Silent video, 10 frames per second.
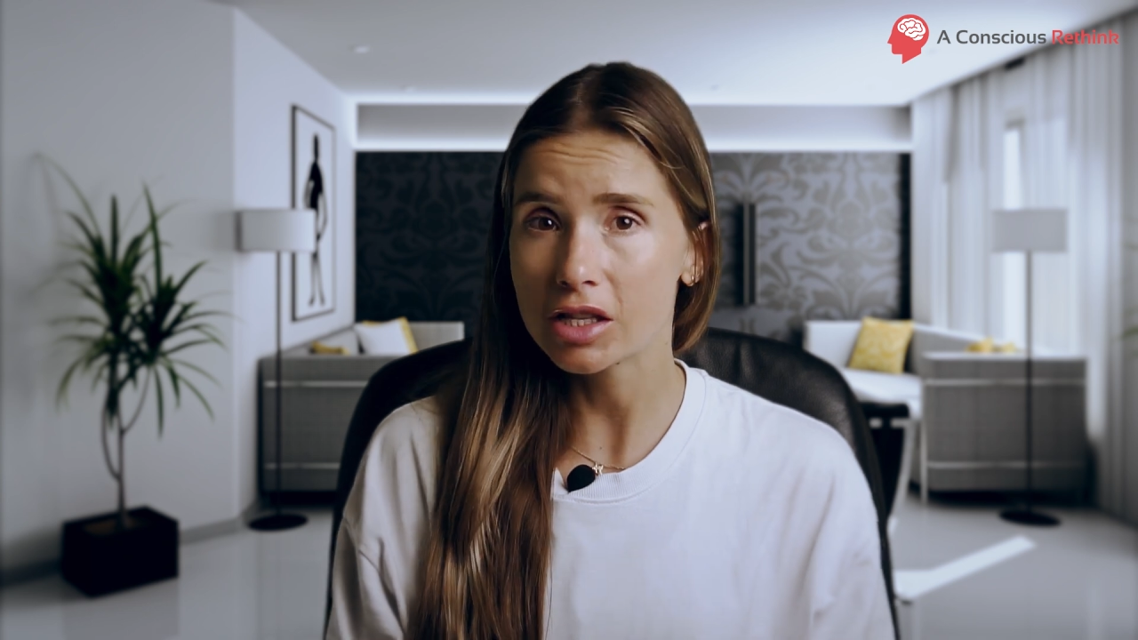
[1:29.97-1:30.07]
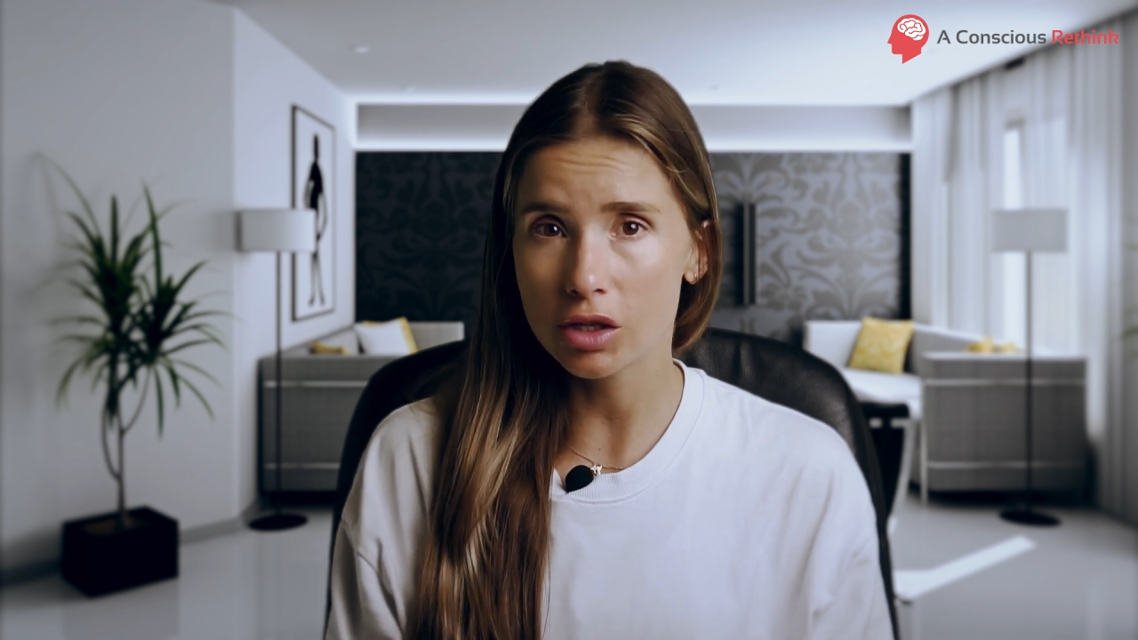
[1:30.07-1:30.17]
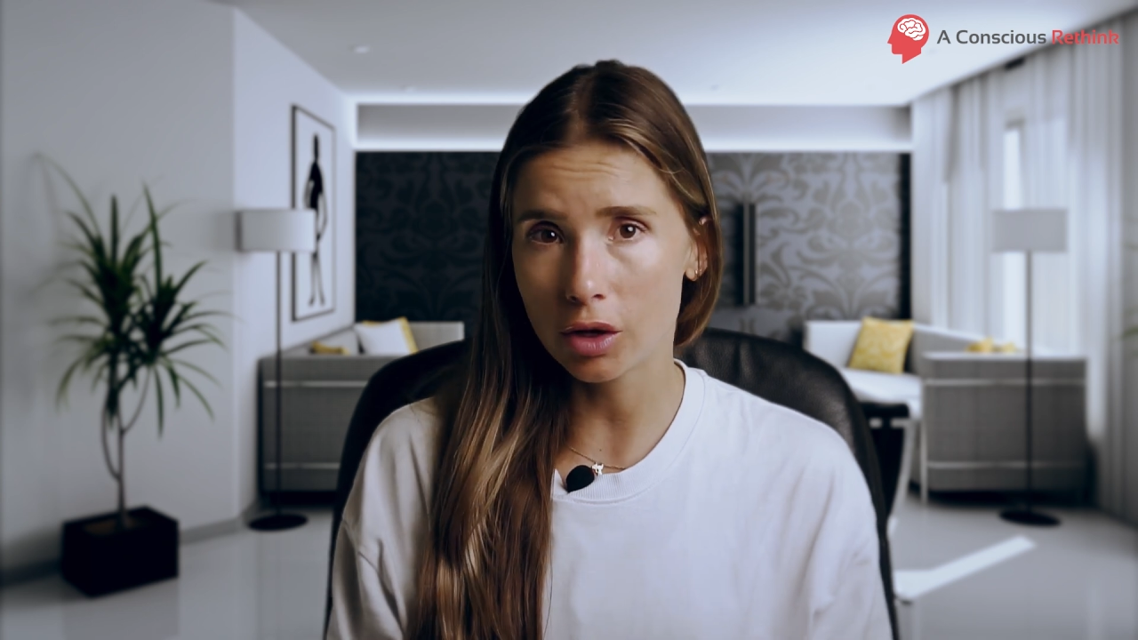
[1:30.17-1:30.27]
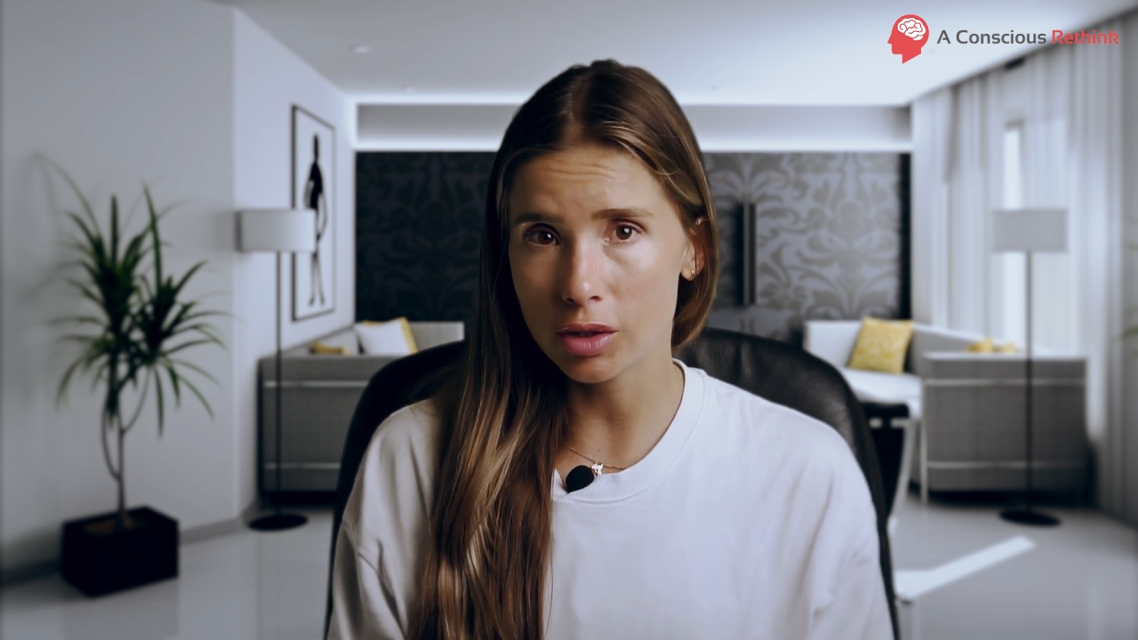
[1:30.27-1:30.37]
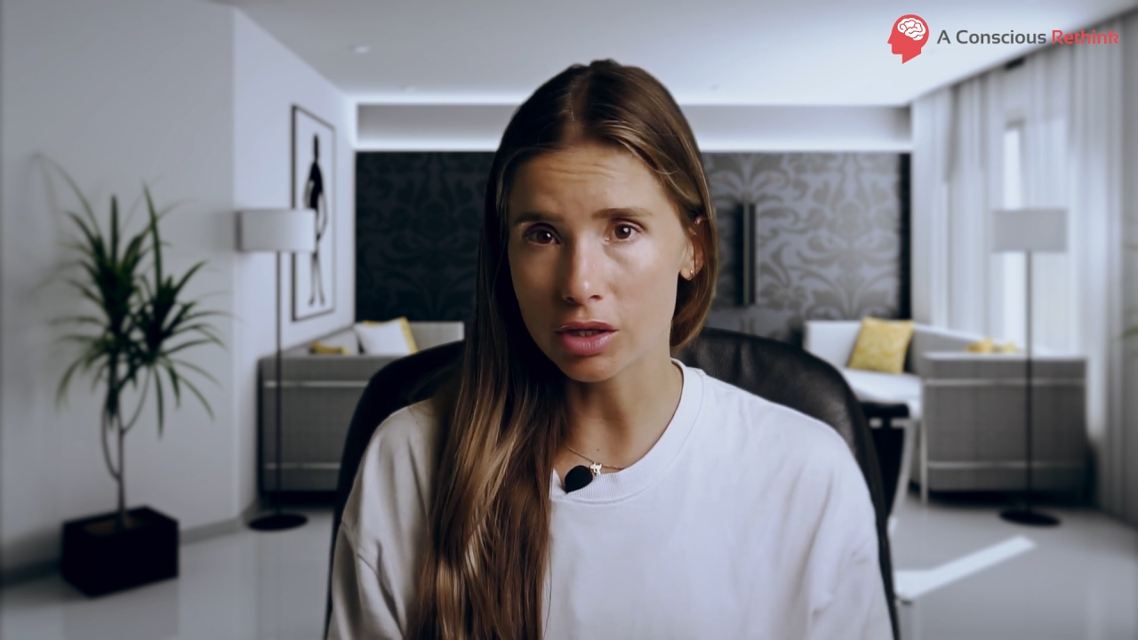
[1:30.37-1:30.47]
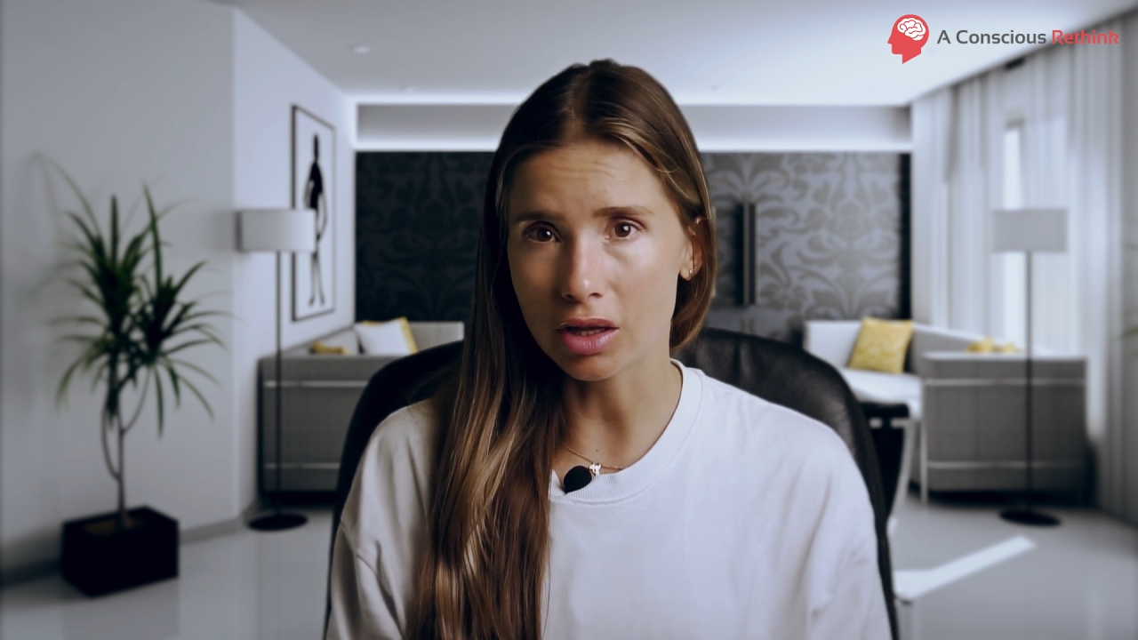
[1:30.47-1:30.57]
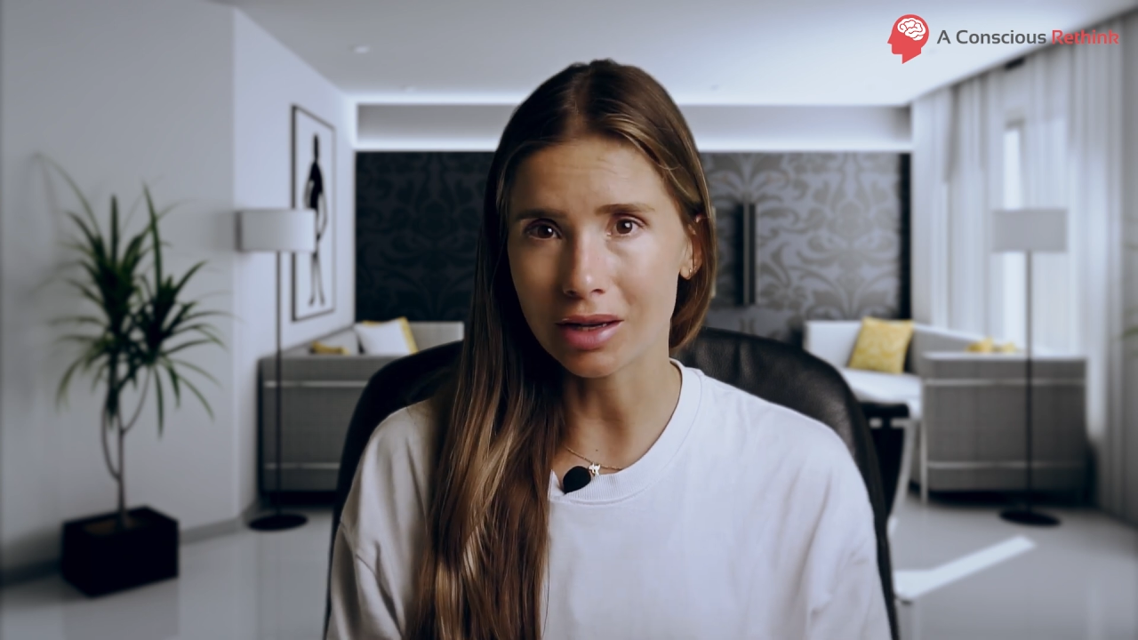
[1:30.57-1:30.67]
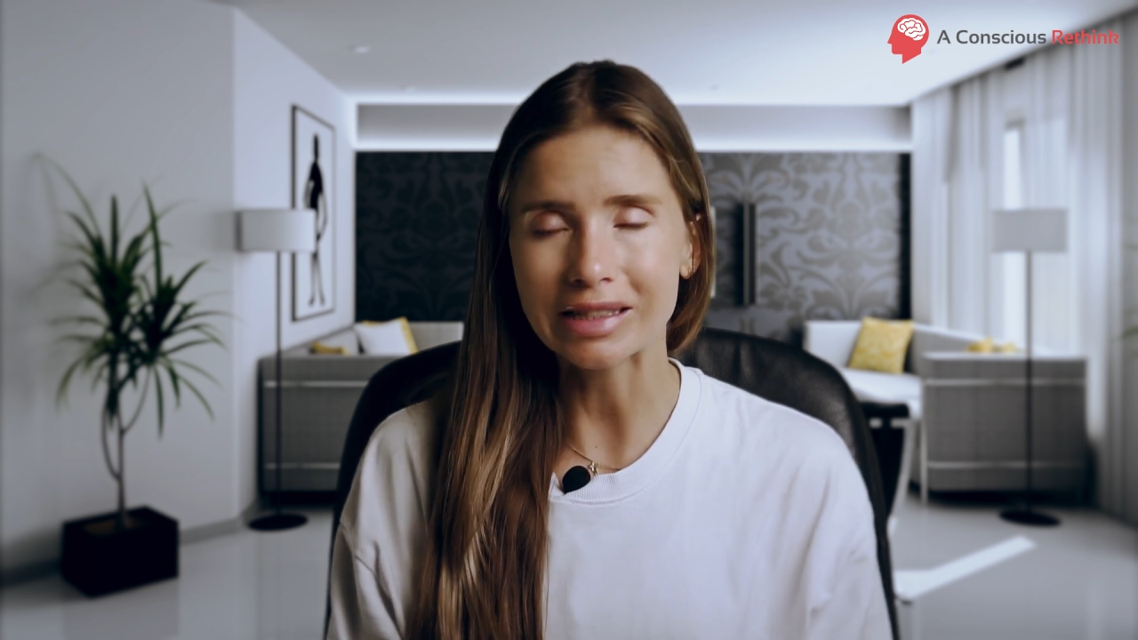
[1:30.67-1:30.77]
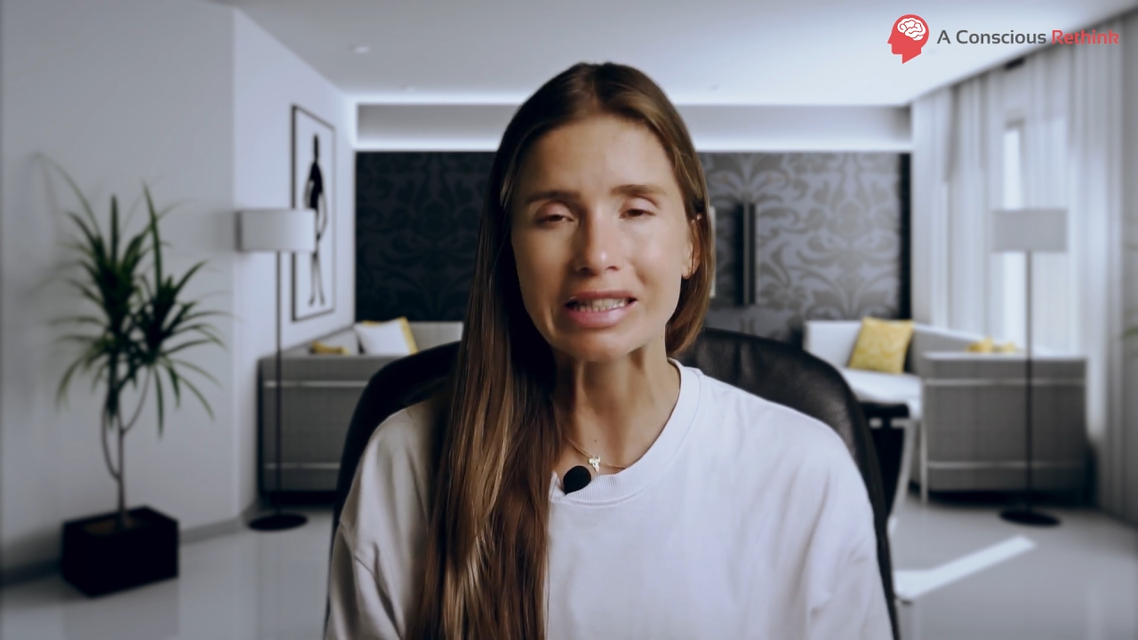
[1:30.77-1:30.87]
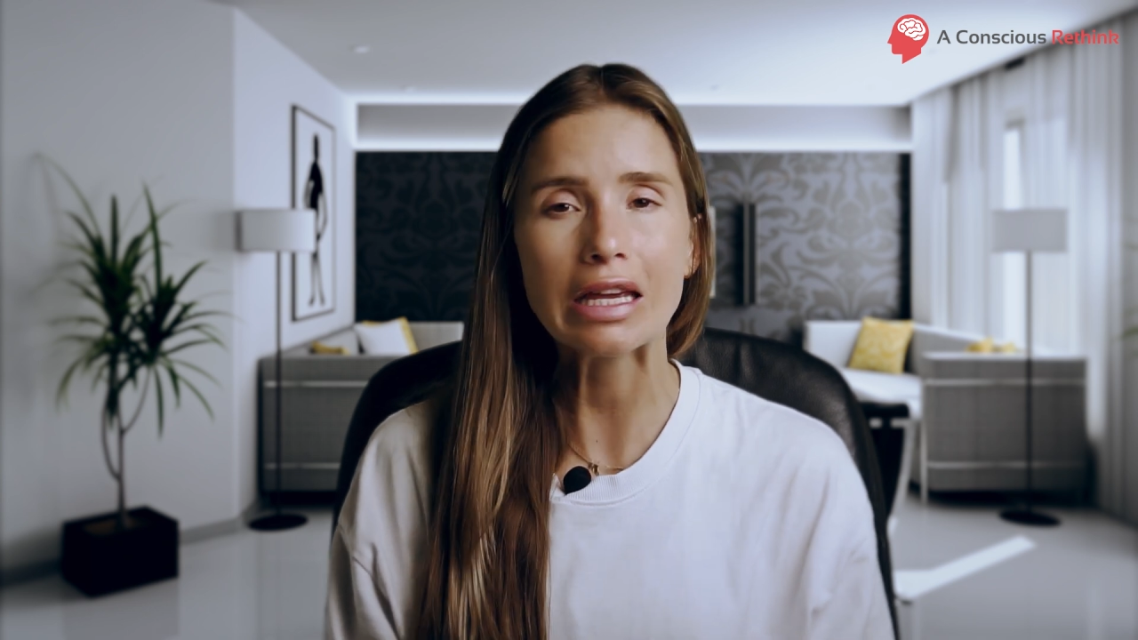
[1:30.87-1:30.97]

to know each other,